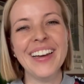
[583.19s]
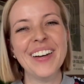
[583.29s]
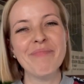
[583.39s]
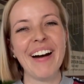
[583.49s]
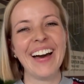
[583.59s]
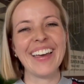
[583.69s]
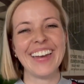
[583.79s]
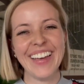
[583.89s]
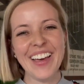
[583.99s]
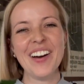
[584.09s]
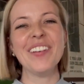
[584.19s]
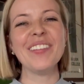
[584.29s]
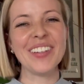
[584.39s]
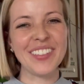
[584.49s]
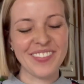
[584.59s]
But
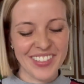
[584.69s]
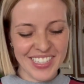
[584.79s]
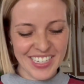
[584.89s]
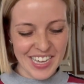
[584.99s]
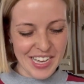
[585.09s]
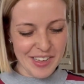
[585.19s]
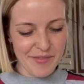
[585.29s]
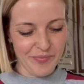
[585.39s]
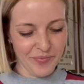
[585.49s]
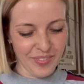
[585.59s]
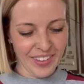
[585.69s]
one of the